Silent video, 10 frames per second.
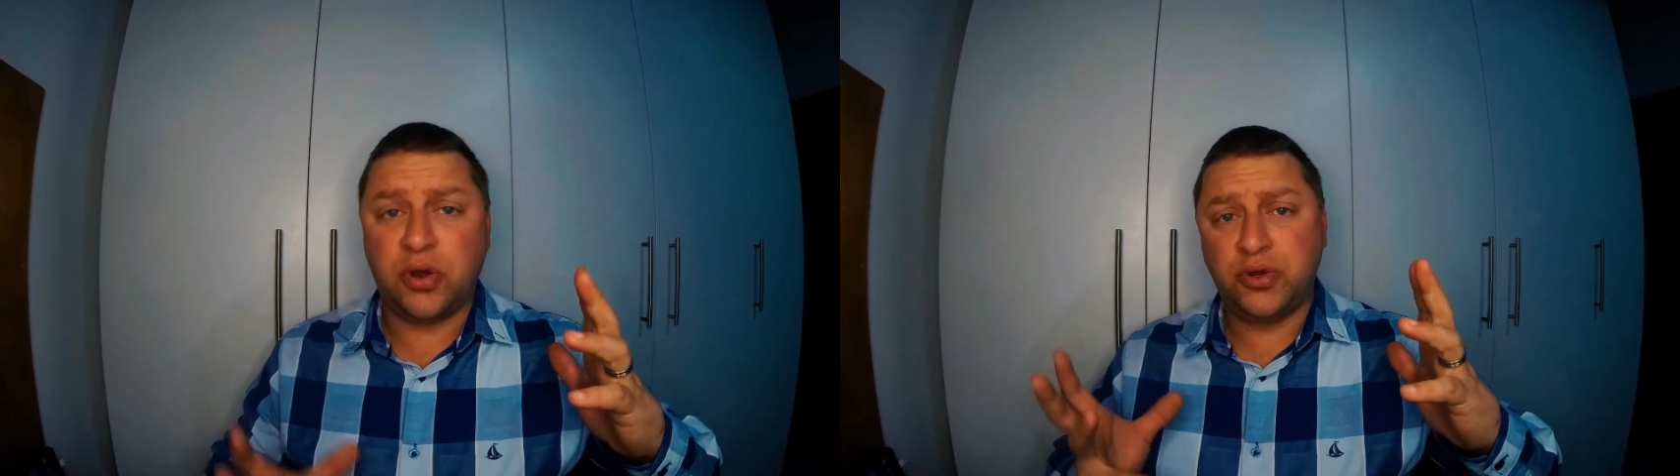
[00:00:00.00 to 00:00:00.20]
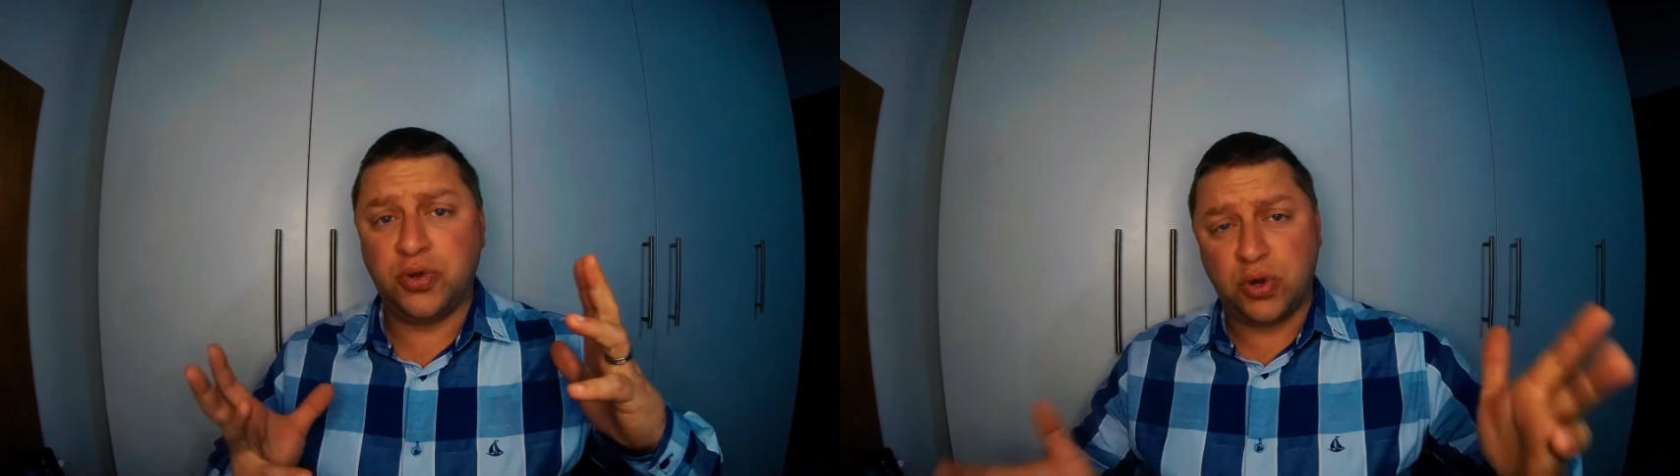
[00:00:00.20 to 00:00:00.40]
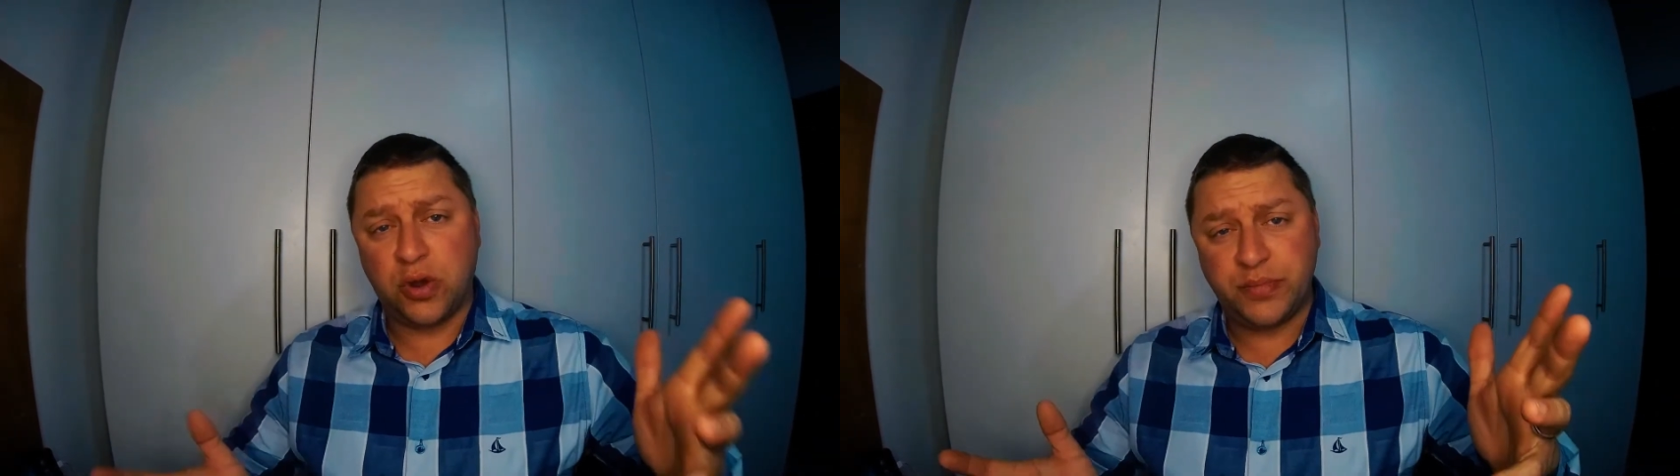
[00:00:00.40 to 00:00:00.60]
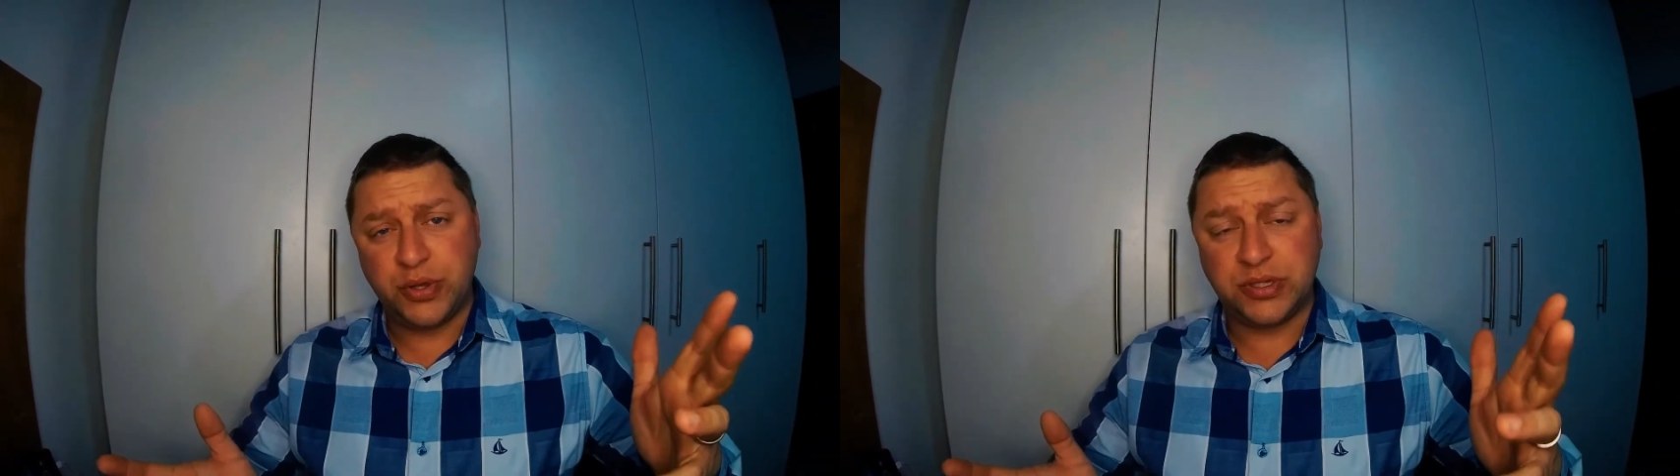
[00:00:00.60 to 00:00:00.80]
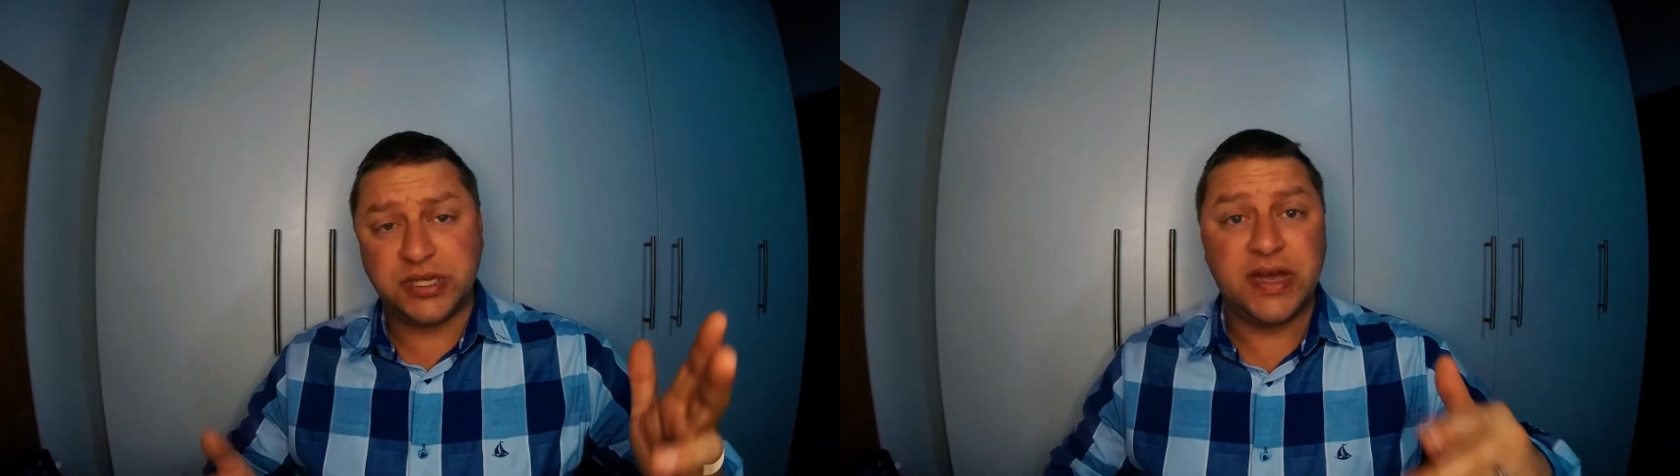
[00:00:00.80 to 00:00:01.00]
on your
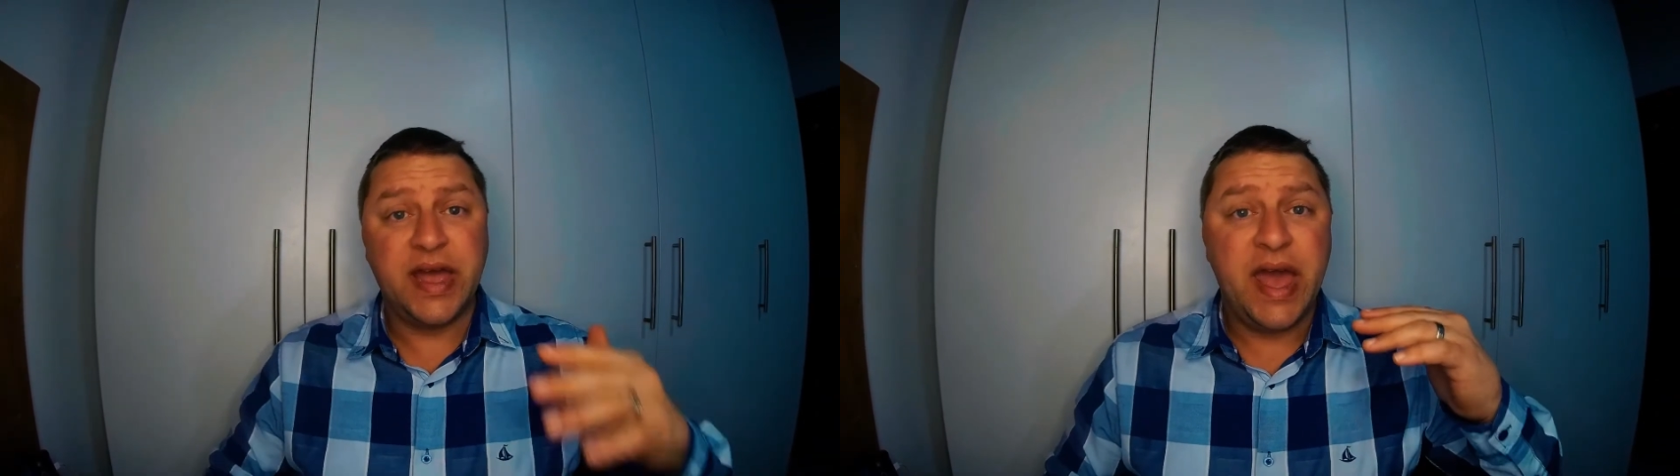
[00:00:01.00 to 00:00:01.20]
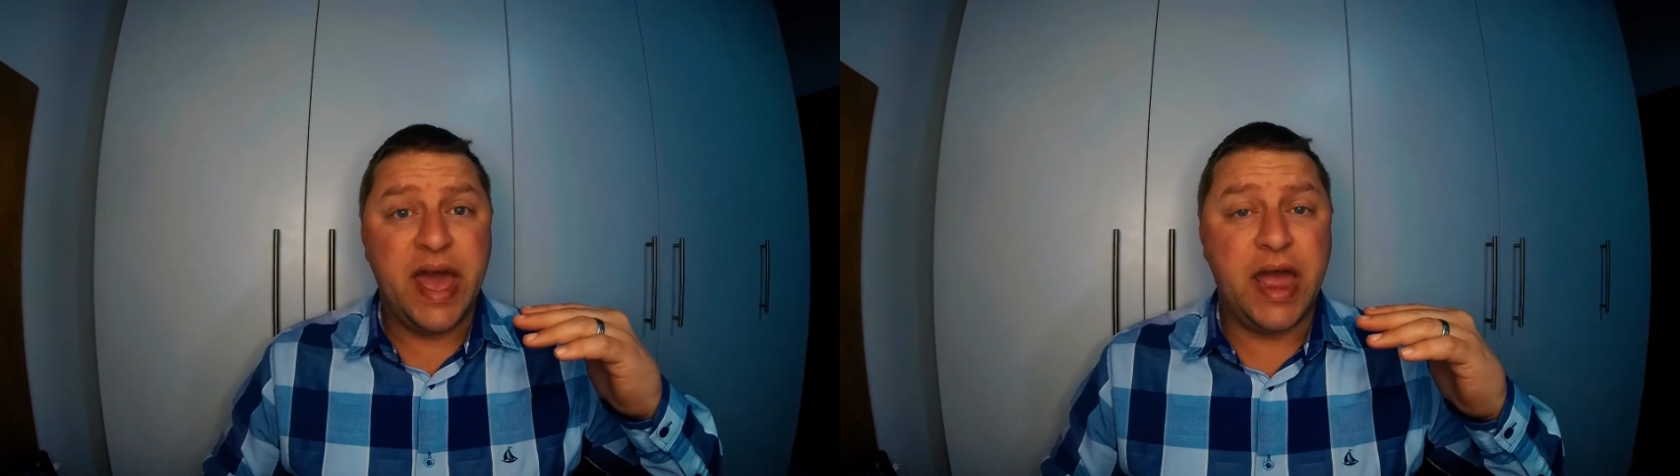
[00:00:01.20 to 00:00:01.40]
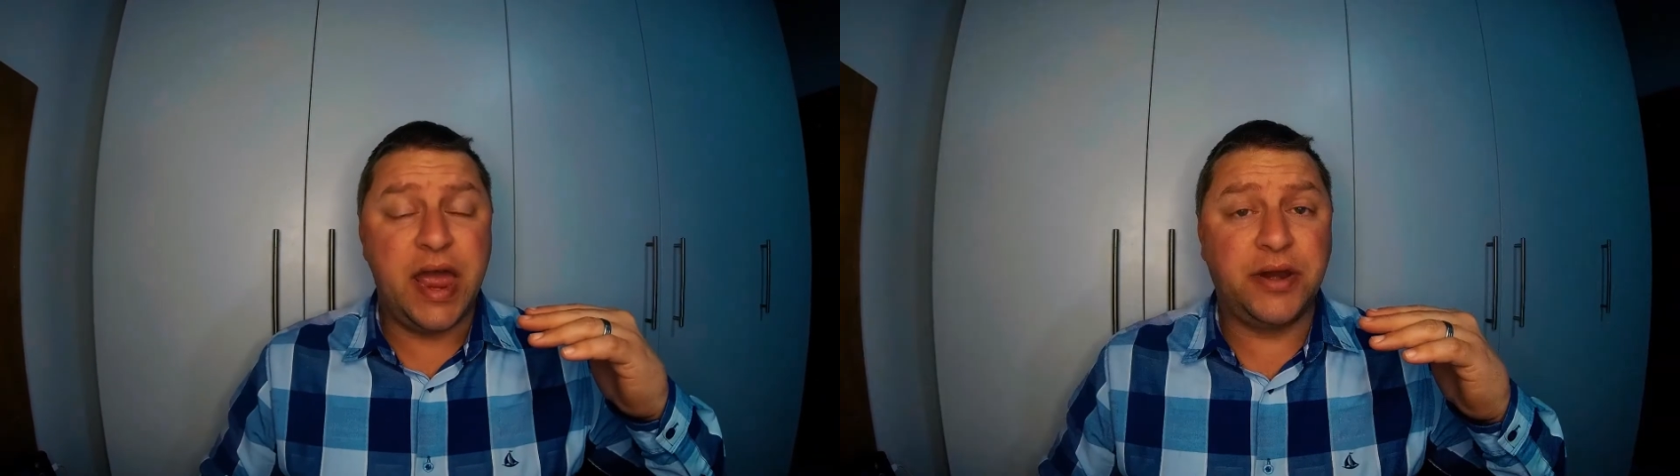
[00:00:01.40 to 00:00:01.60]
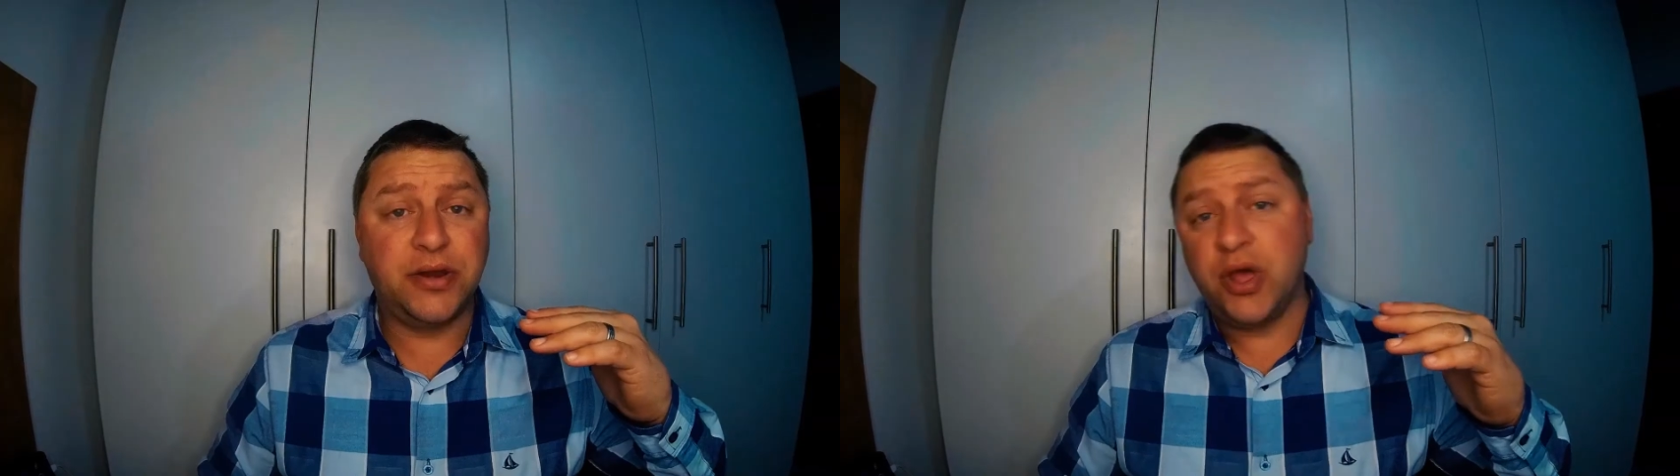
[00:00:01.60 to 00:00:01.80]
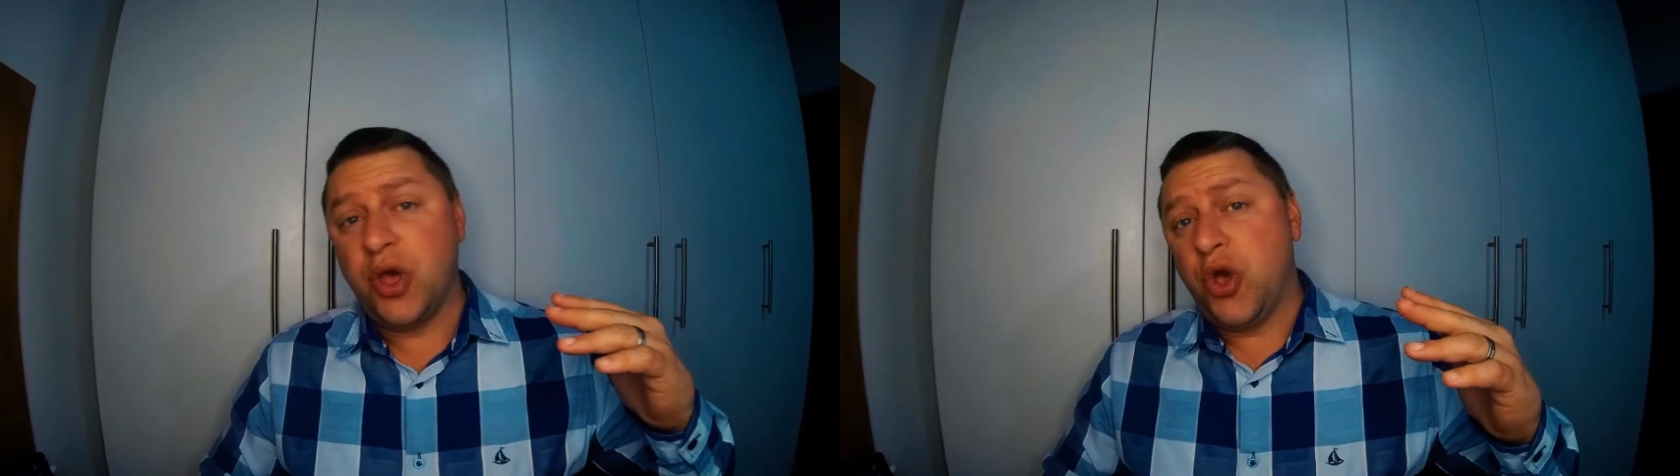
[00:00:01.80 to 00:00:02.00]
computer and